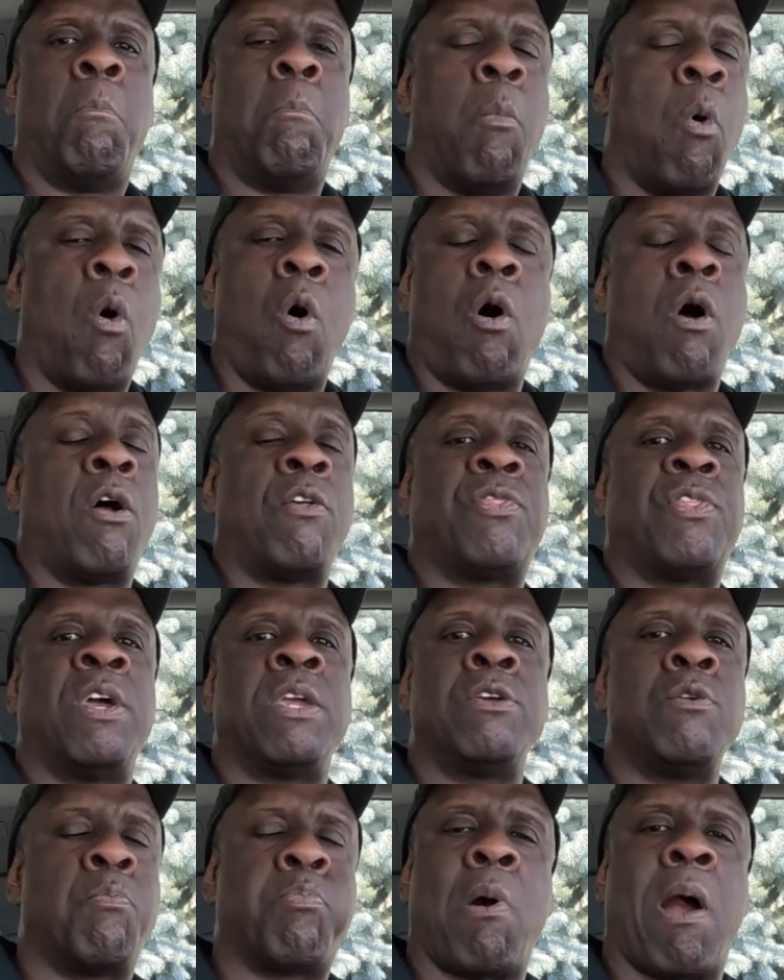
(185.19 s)
more
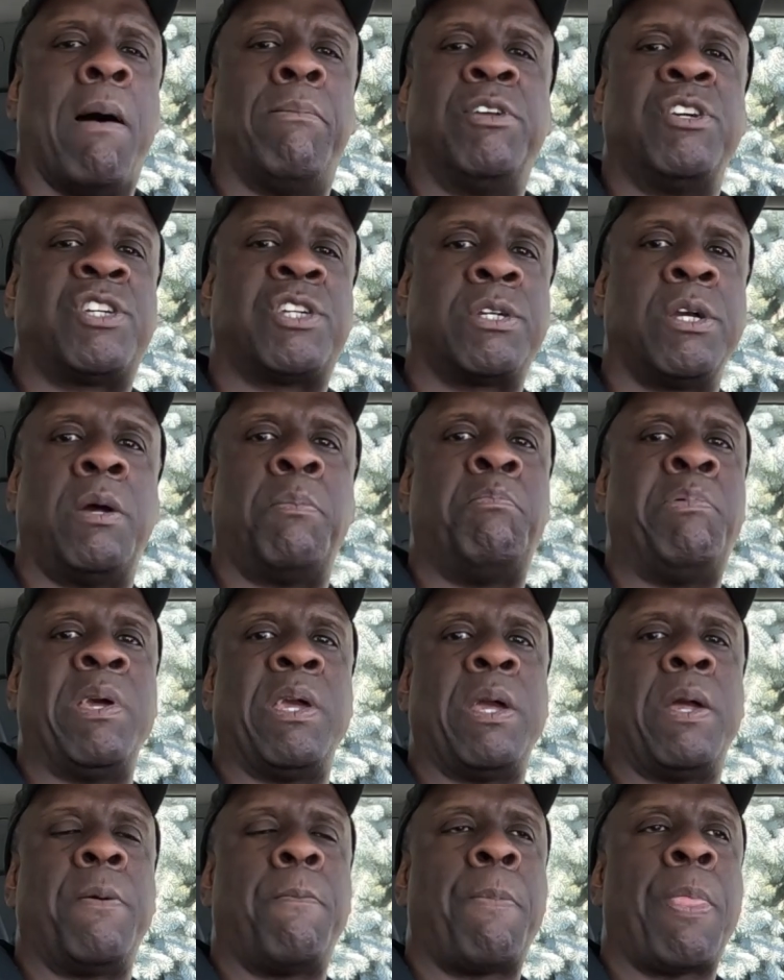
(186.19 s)
than you probably should be.